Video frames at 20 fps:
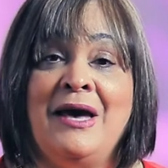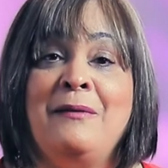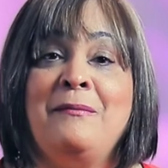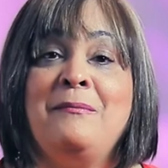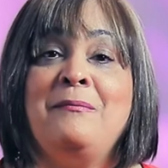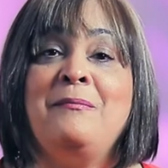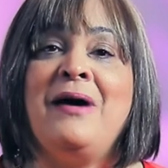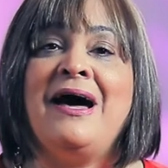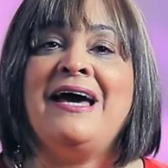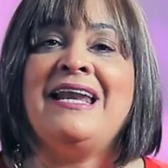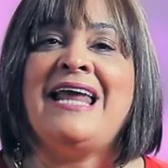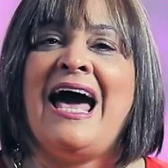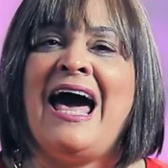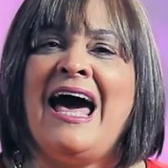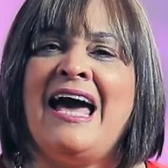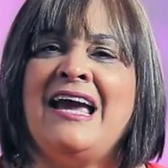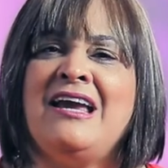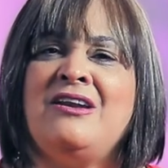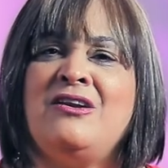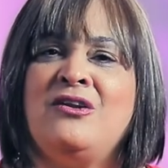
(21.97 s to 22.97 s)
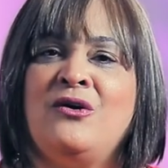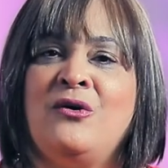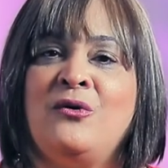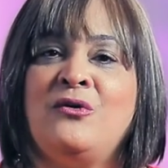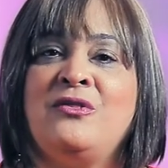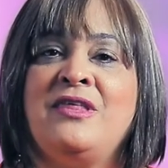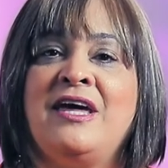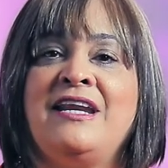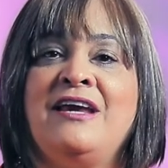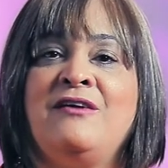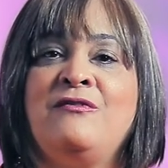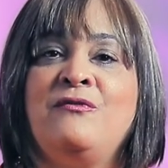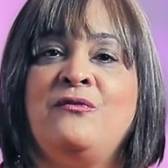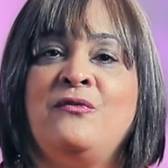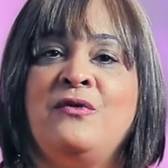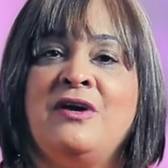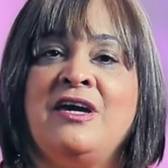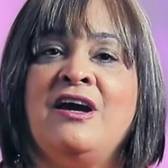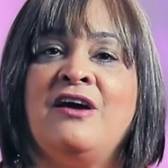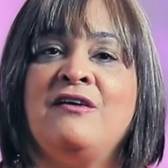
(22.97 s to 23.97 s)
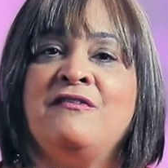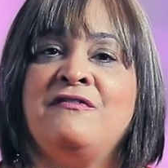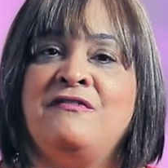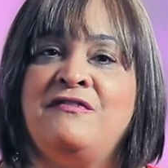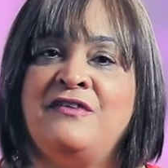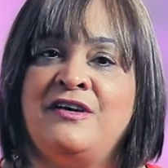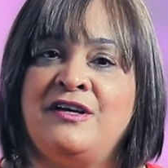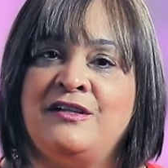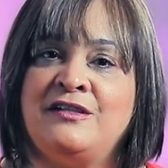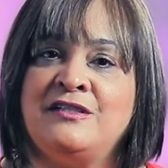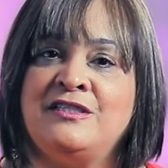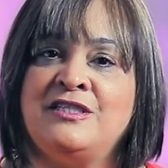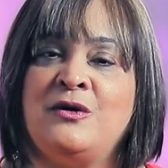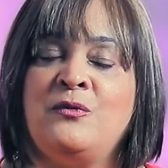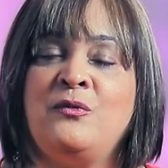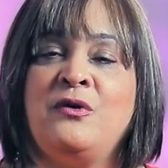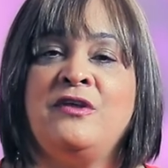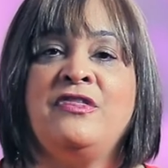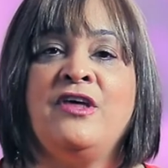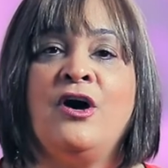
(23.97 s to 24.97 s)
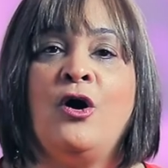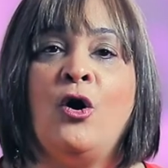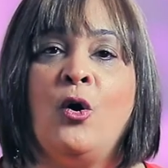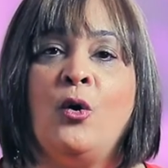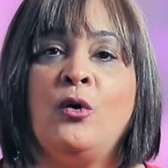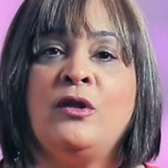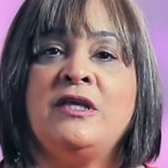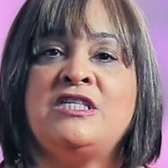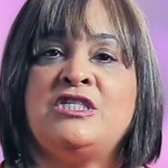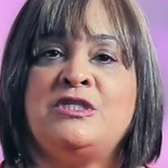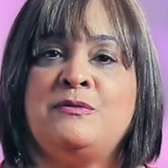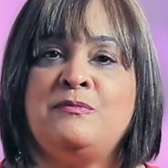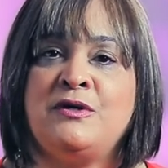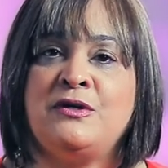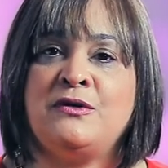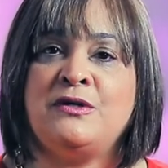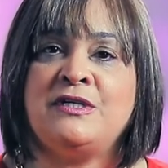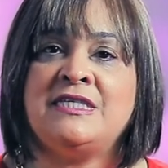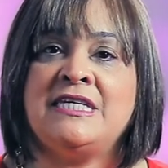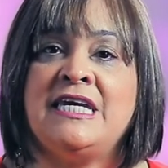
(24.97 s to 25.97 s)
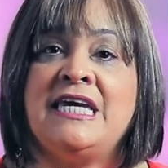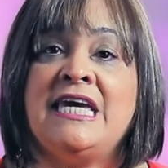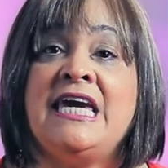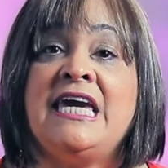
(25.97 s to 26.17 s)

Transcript: but I know that if we are filled with the Holy Spirit,